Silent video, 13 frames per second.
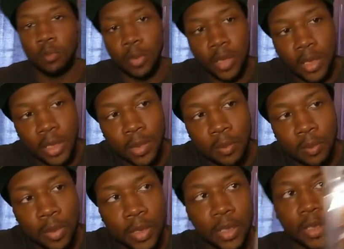big,
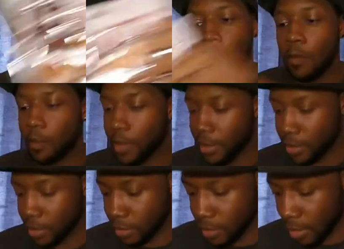big soft
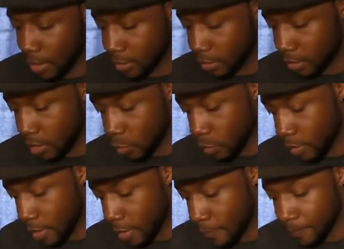plastic guys. Get
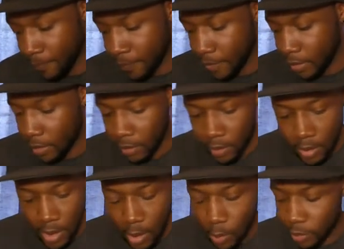my out.
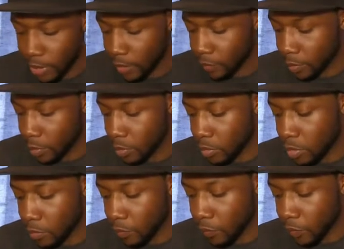I would definitely do
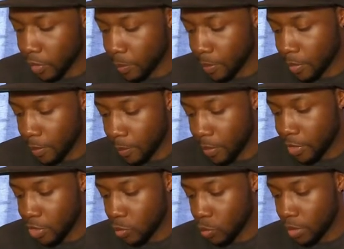some flipping and
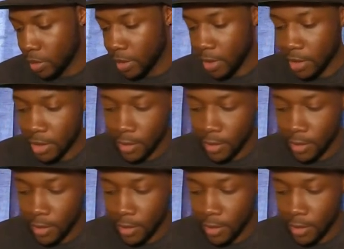pitching with this.